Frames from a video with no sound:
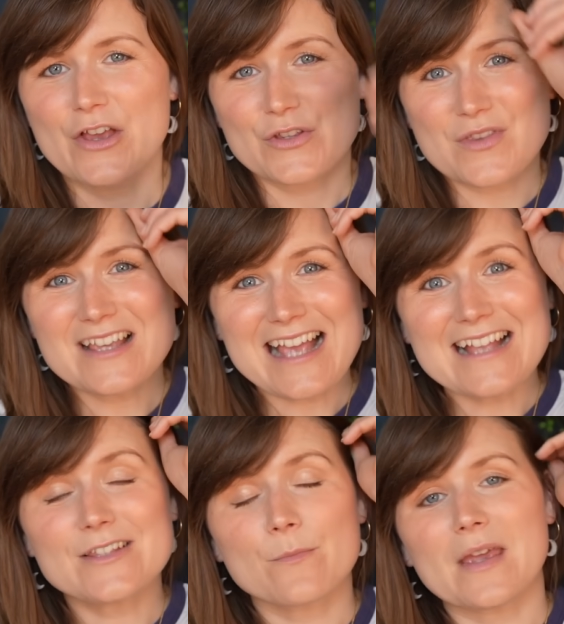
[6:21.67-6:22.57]
So this
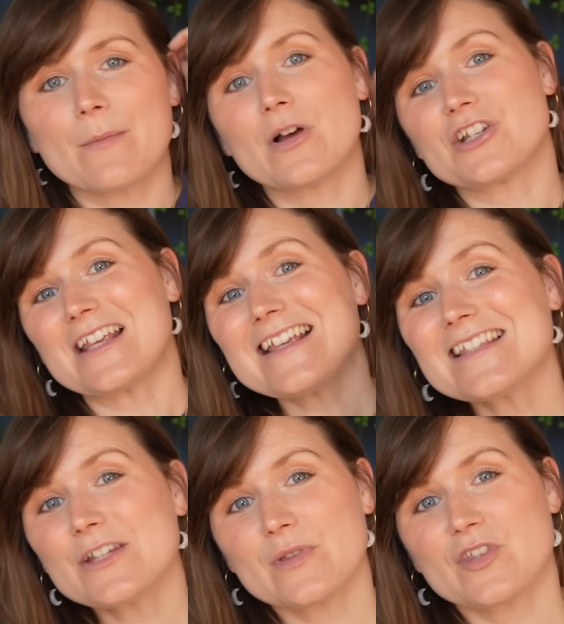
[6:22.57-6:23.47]
ends up being much
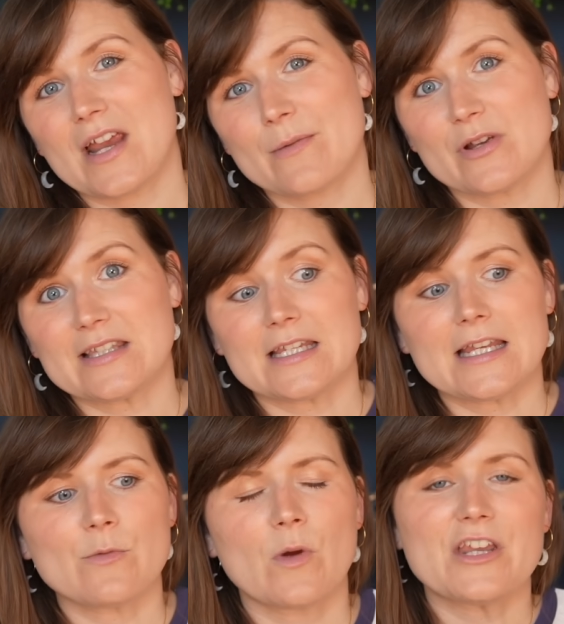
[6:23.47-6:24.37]
easier with J W S
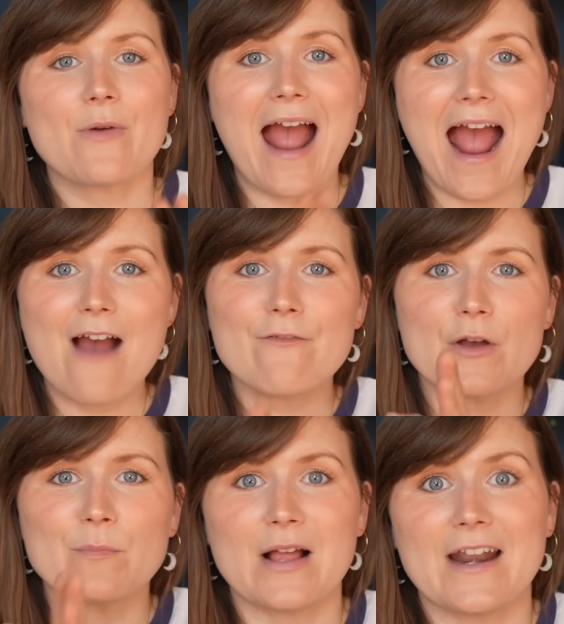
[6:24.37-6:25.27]
T when you have
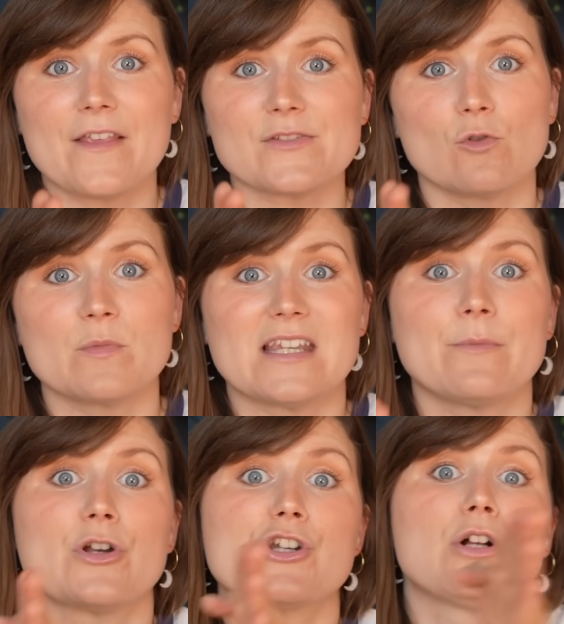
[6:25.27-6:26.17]
a planet that's
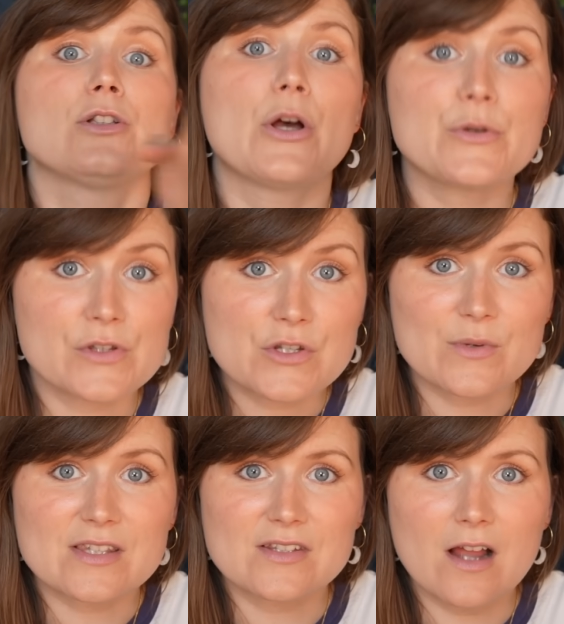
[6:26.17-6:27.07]
orbiting much closer to
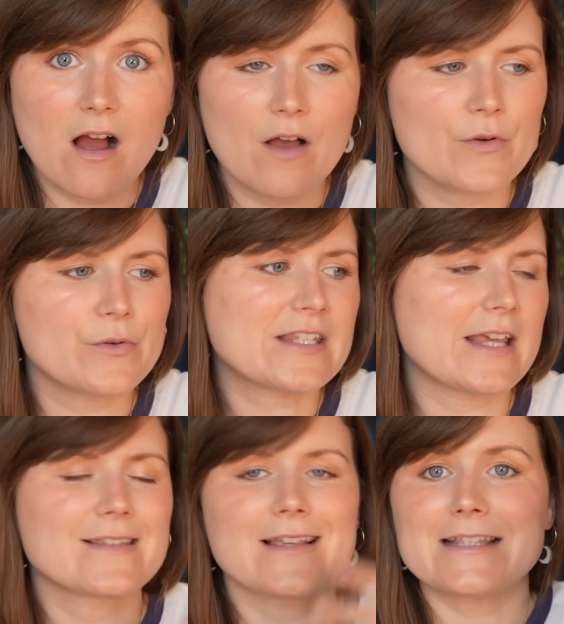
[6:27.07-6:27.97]
its star that only
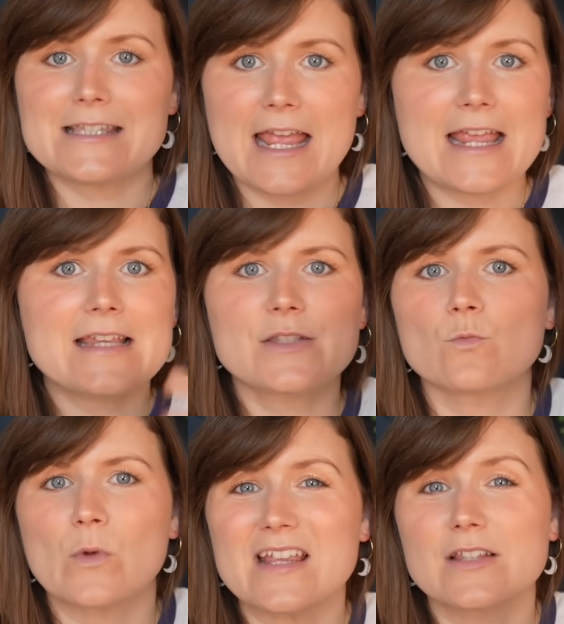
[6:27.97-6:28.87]
takes like days,
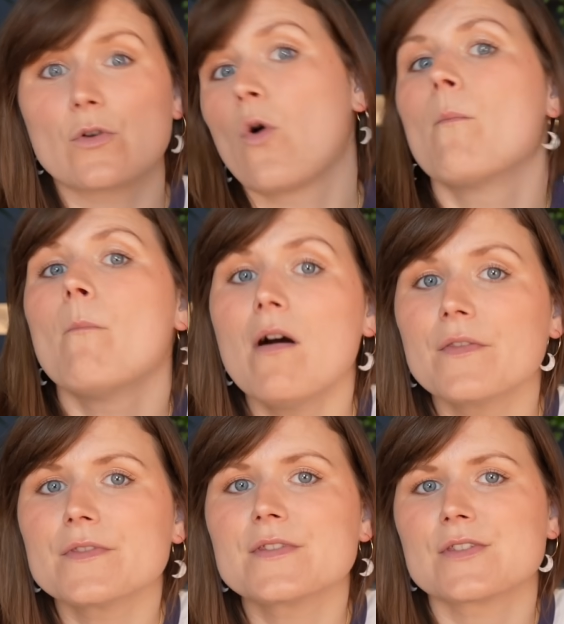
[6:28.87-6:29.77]
weeks, or
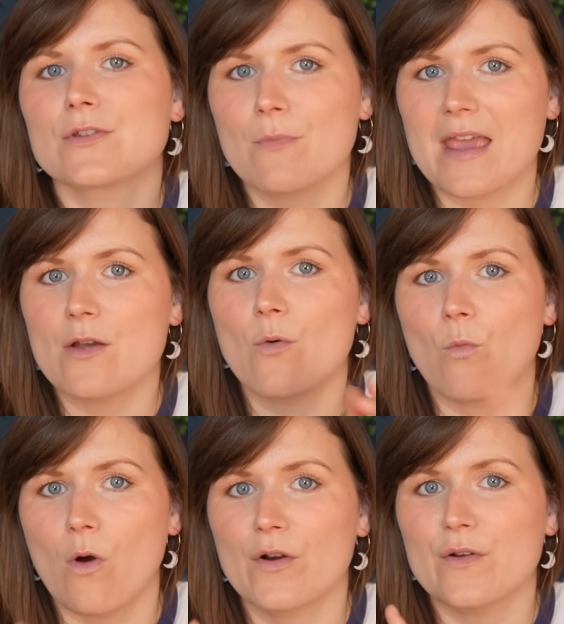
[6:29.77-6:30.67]
months to make
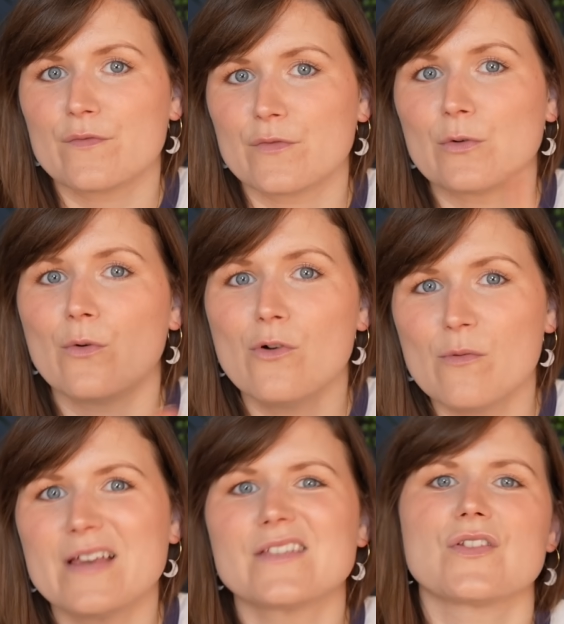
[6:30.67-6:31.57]
one full
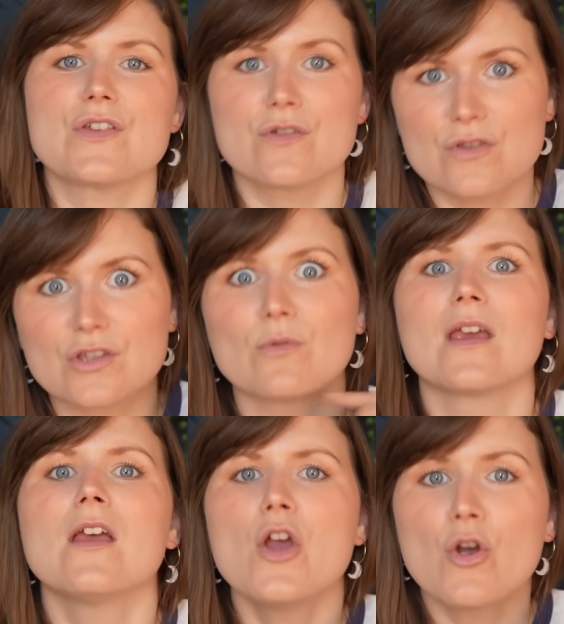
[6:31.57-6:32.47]
orbit so that you can do
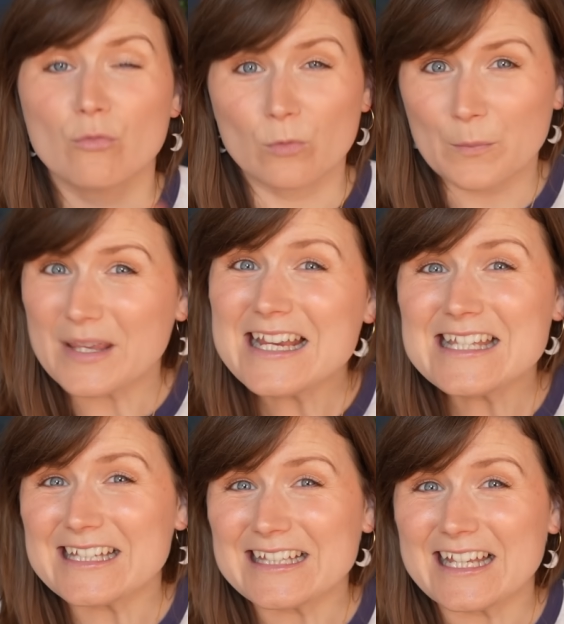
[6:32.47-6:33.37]
it
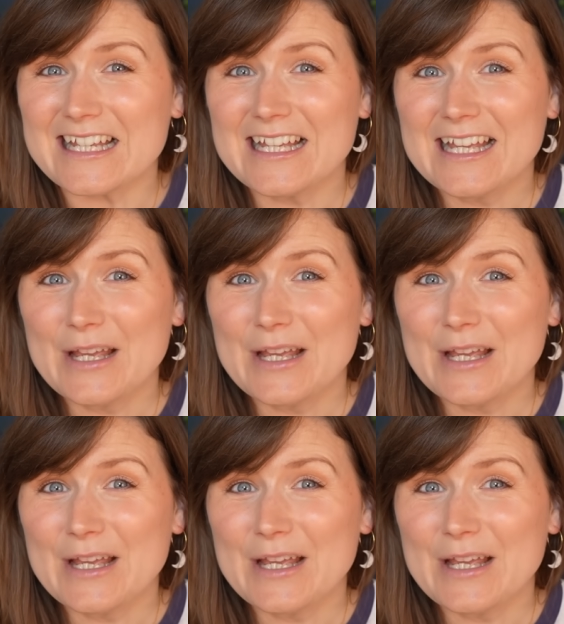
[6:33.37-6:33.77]
repeatedly.